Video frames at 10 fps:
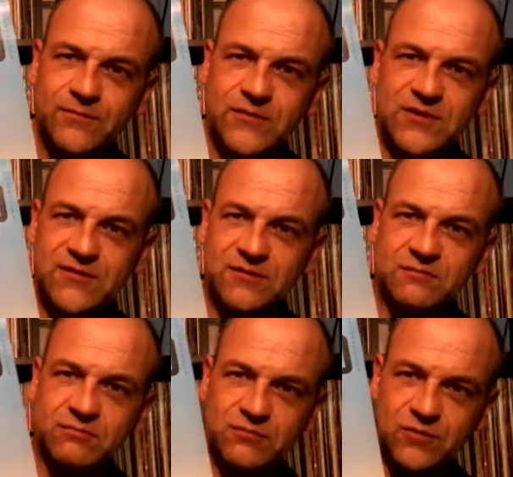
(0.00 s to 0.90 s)
just to
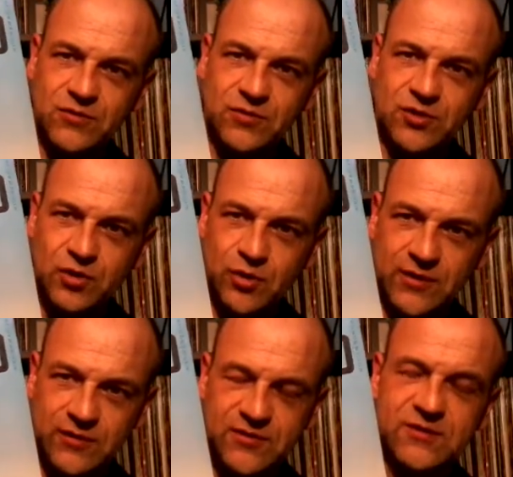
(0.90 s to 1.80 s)

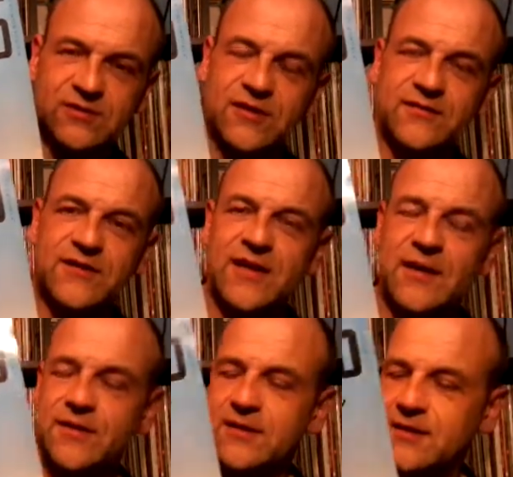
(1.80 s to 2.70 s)
join the two sides
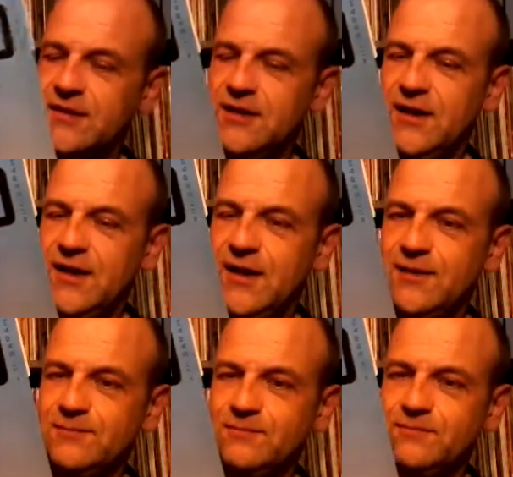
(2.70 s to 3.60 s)
together.
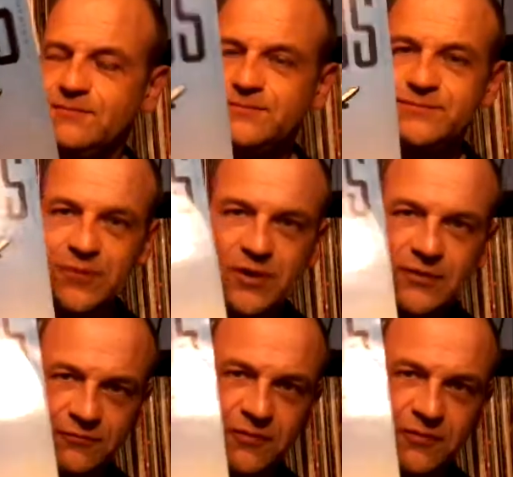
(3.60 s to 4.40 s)
But